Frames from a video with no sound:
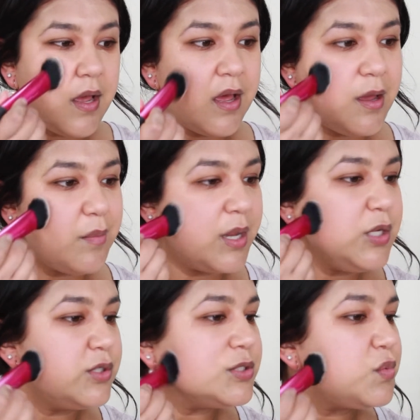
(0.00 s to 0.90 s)
Um, and
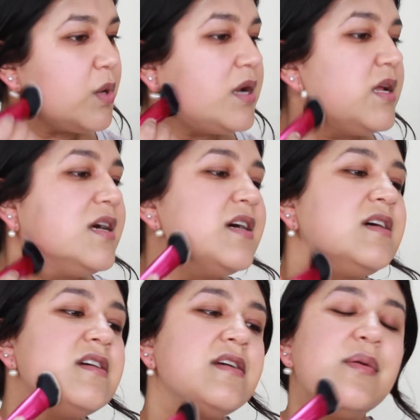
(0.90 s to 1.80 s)
you'll just
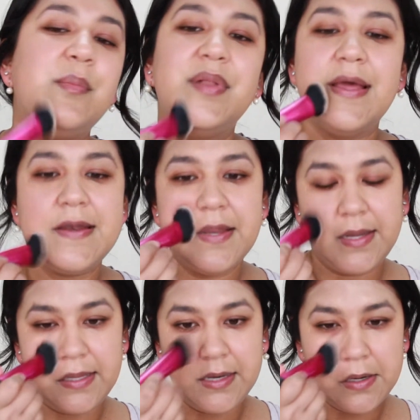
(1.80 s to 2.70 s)
wanna blend
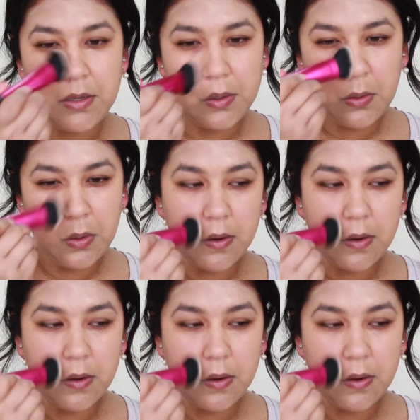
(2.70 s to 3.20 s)
it in